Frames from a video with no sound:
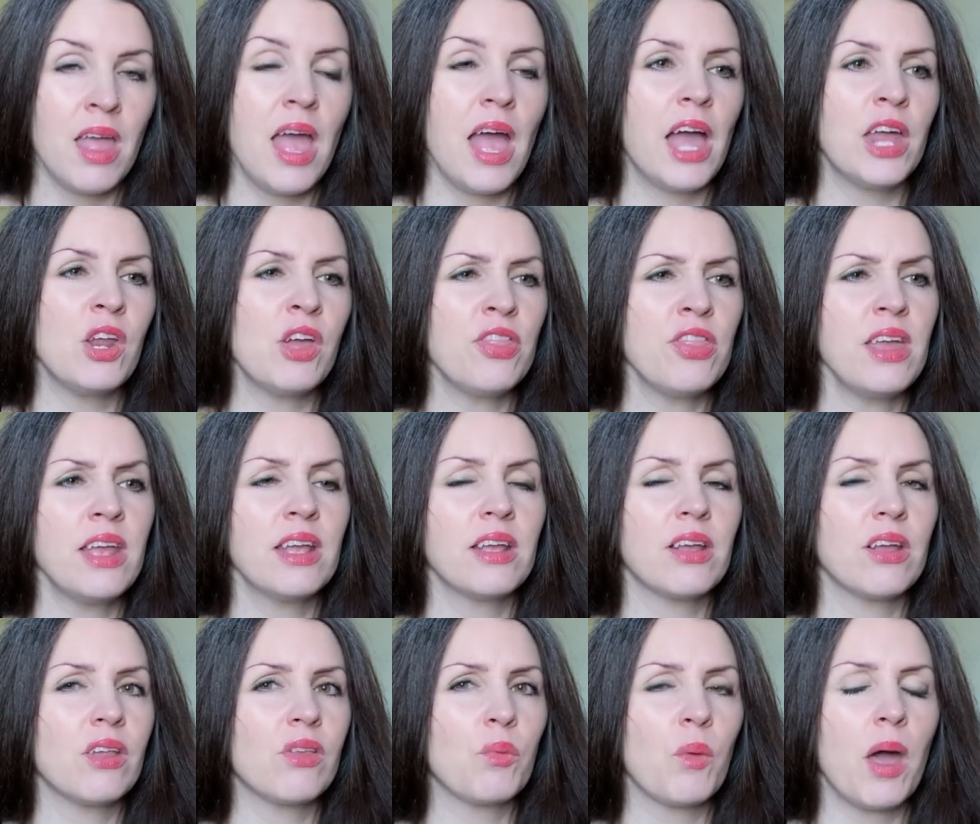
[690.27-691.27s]
and I think
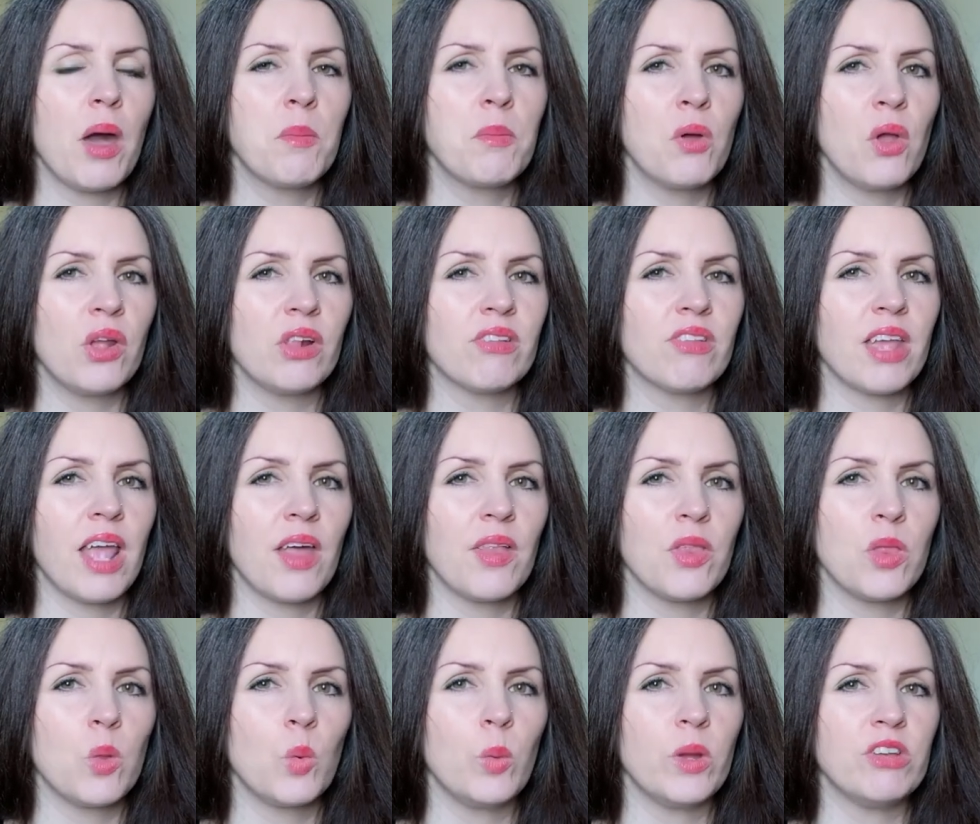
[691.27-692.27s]
as well putting
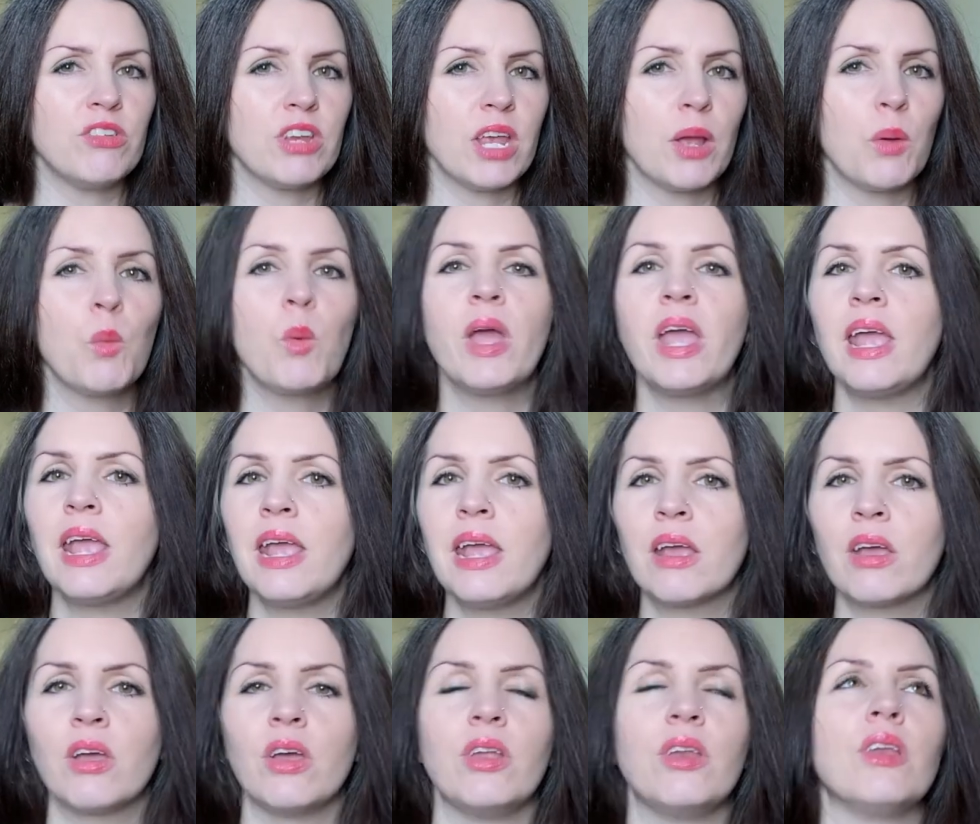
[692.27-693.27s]
together the Witching
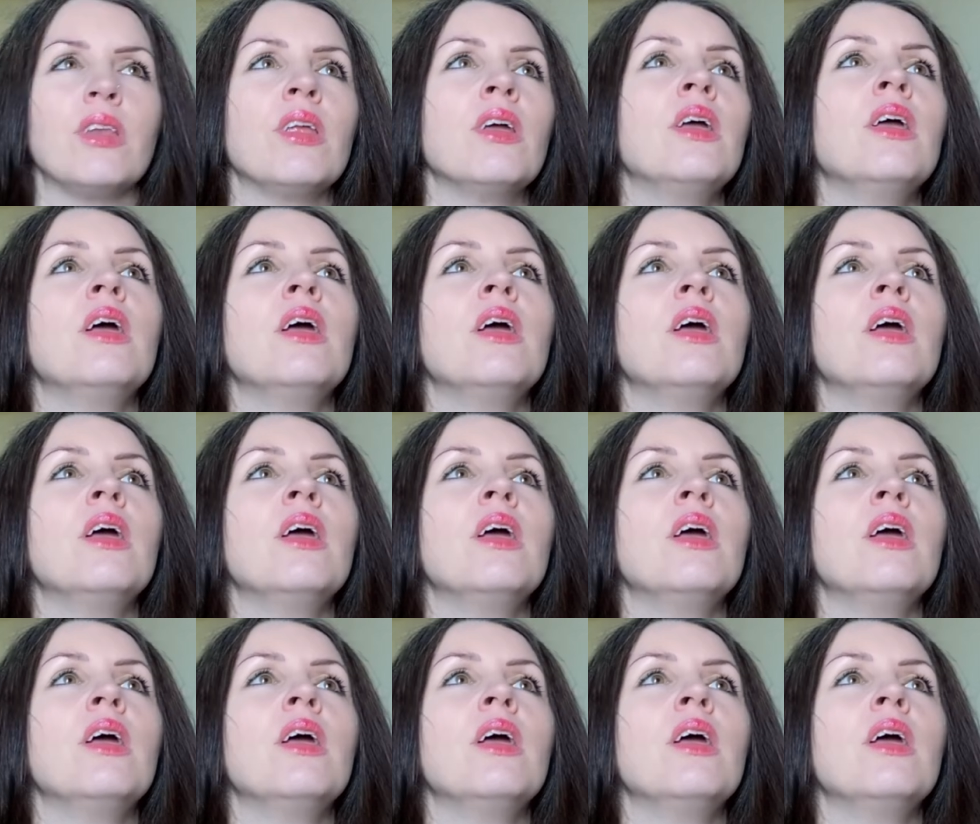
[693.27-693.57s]
Week and